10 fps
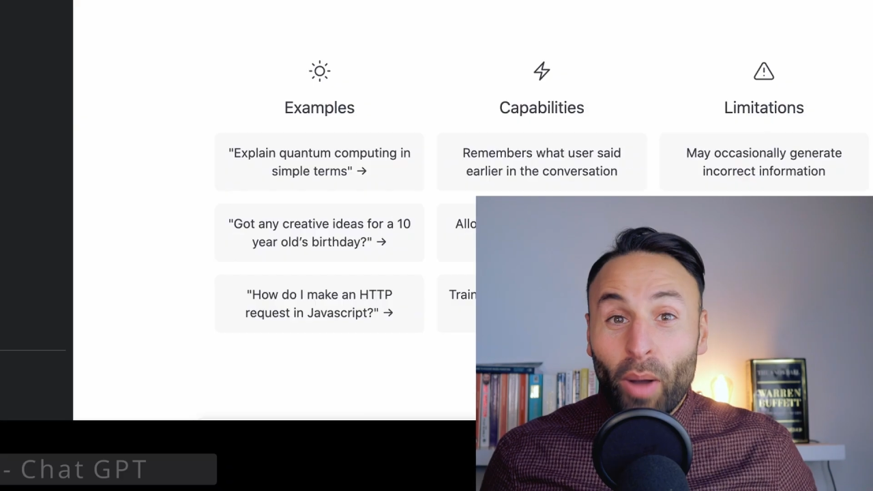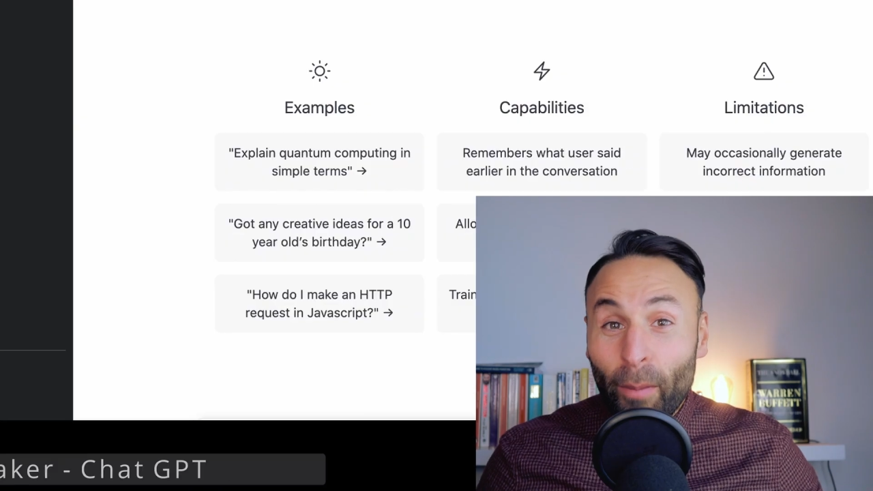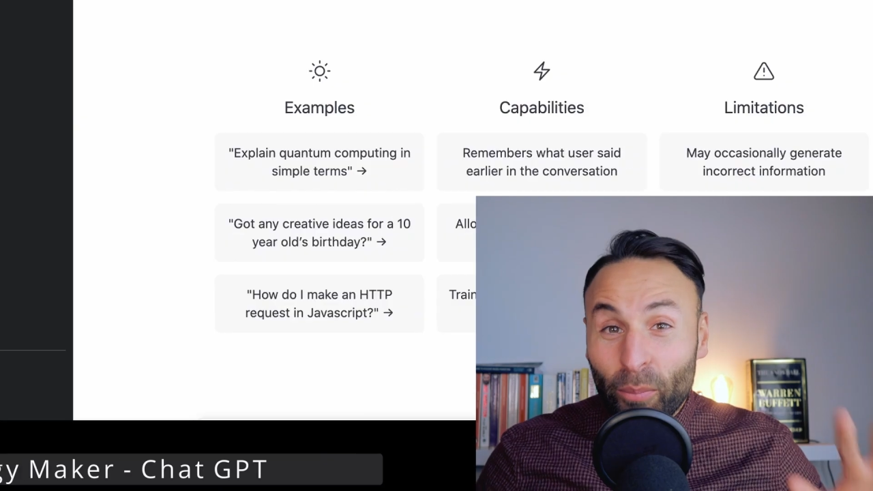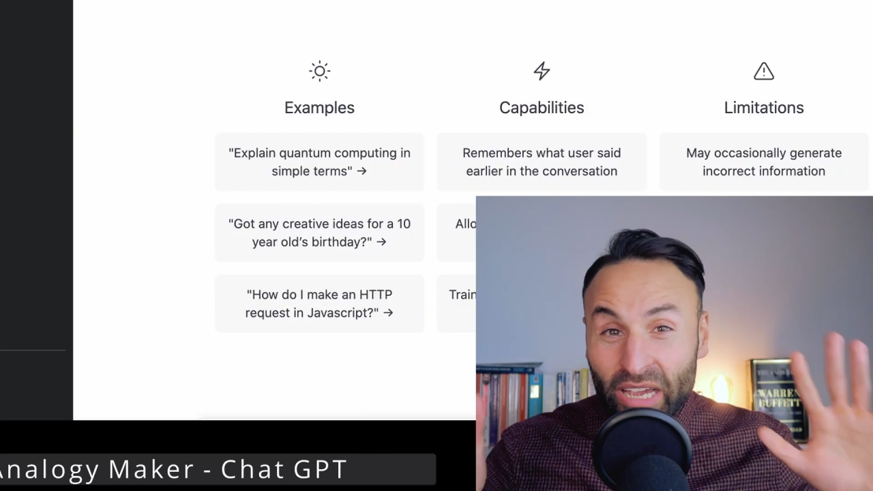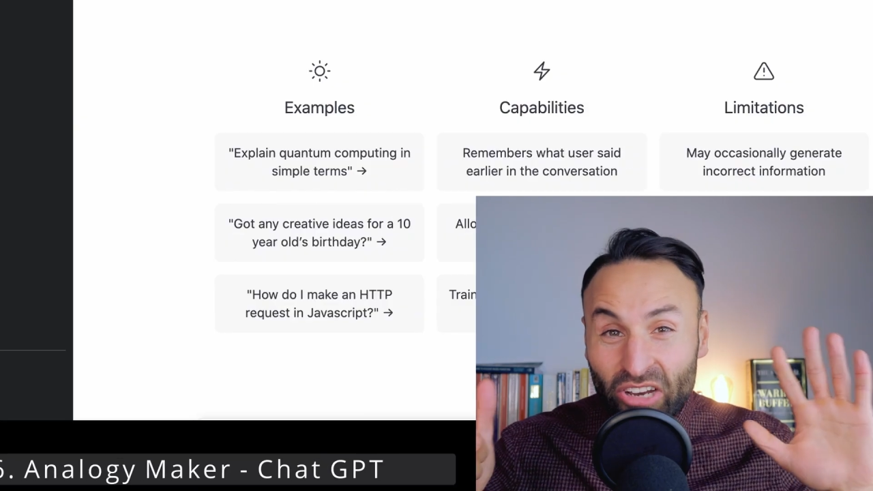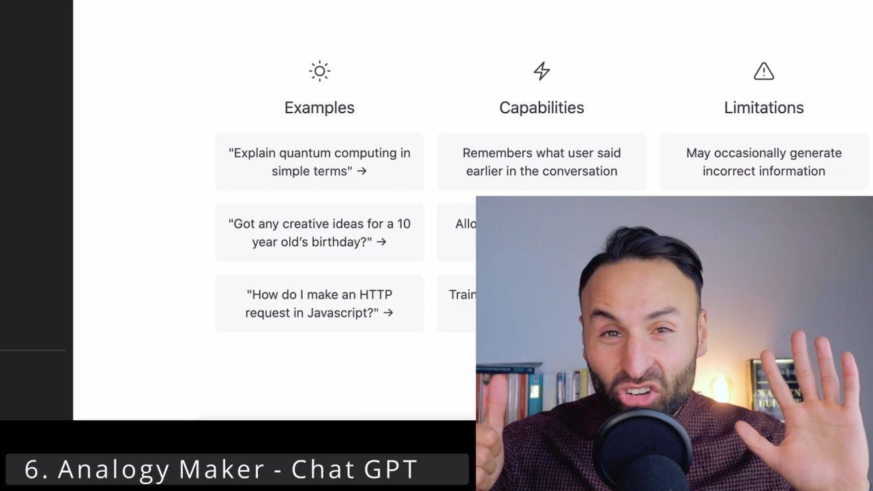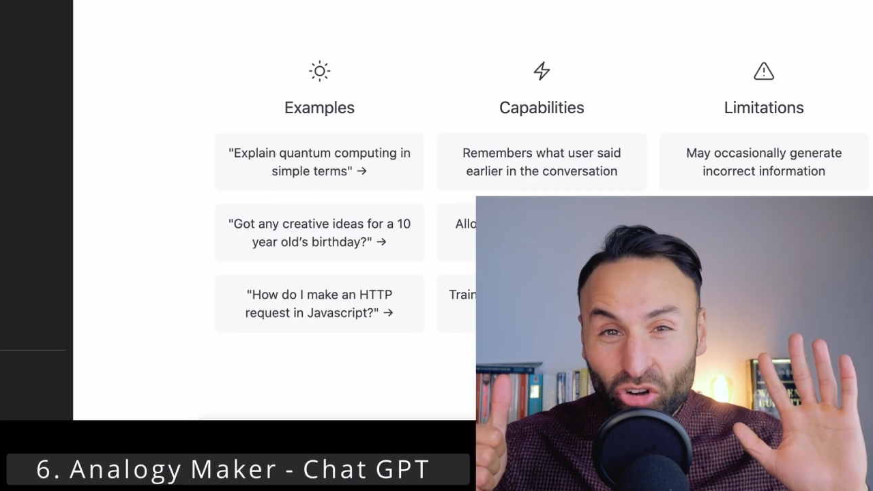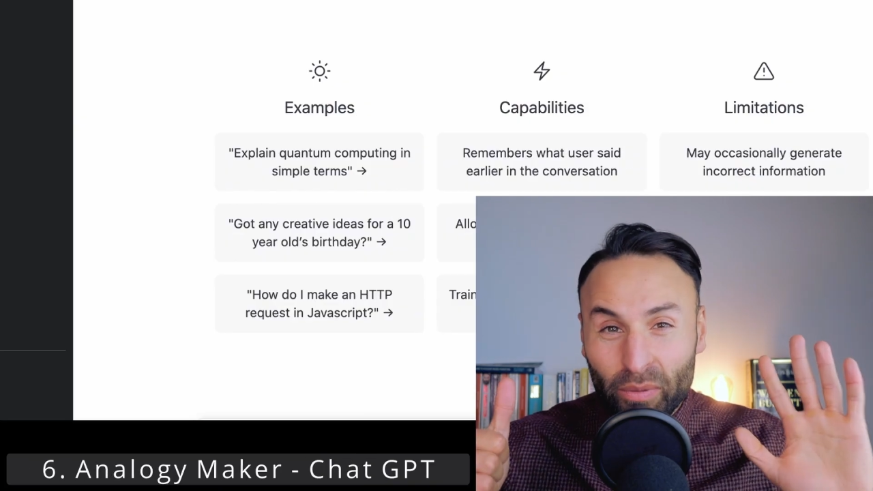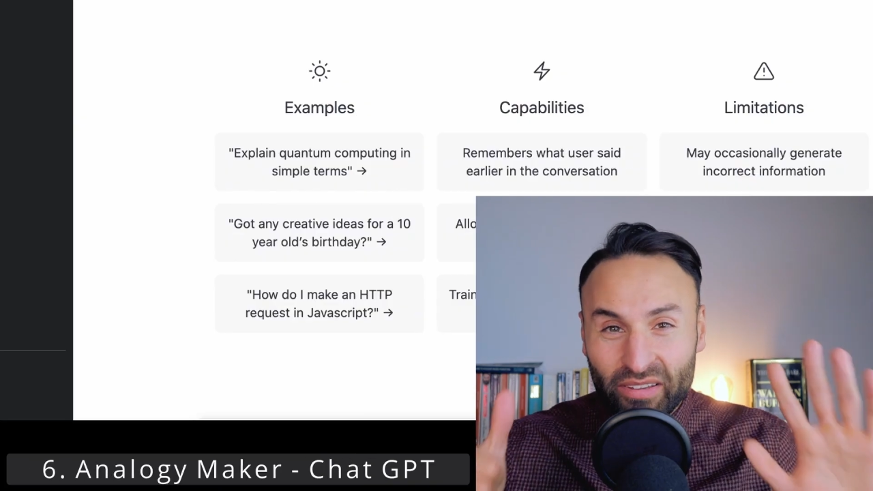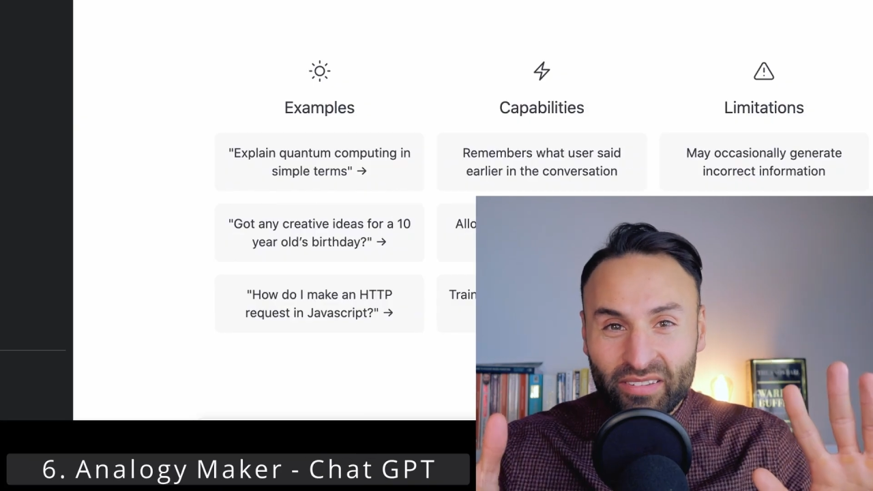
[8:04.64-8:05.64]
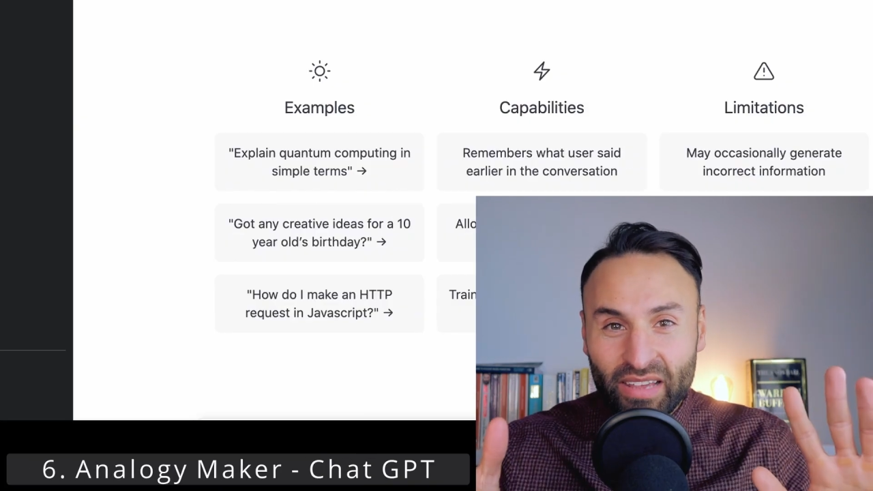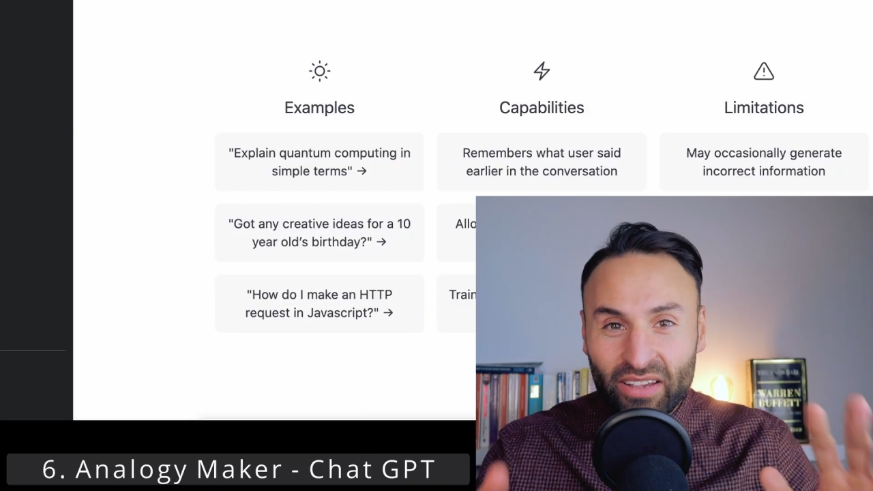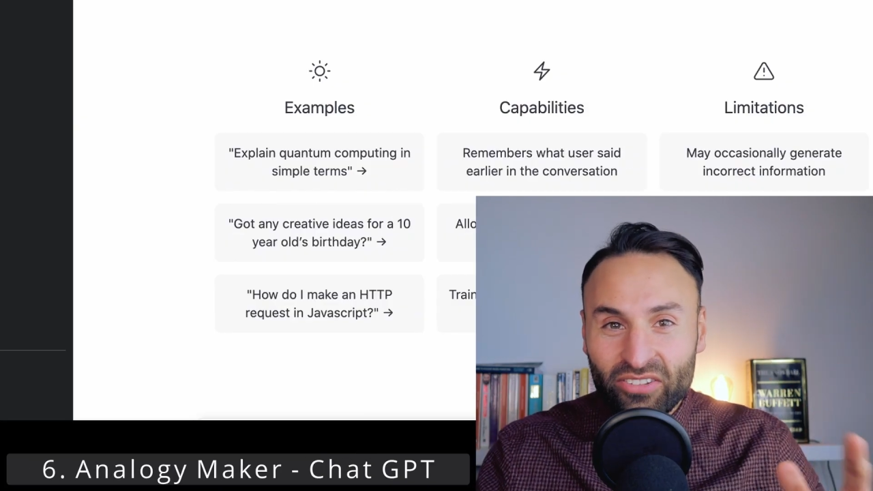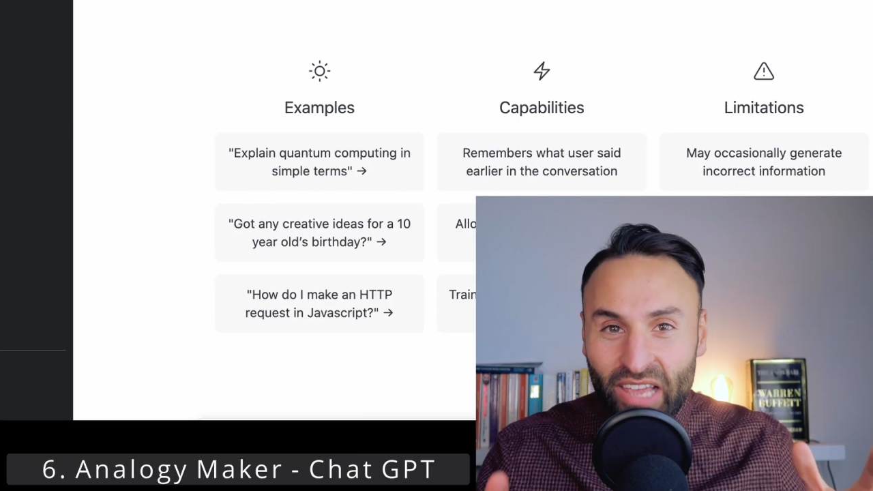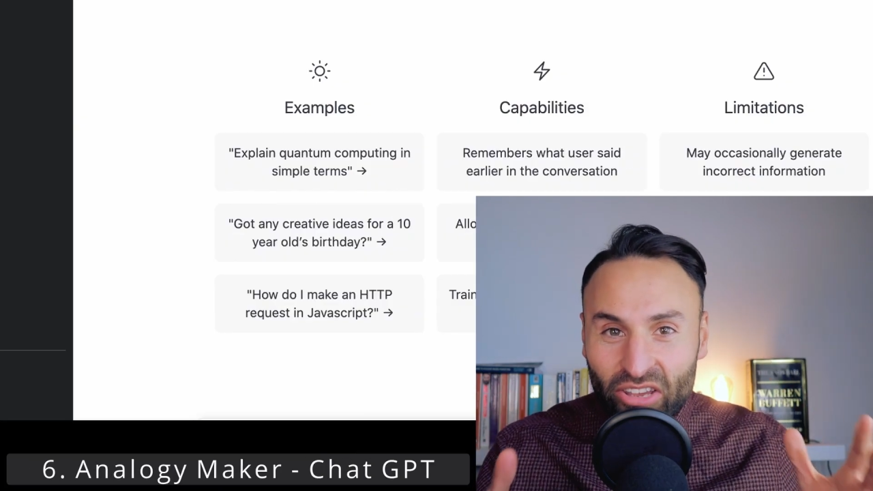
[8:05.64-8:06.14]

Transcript: Now, application number six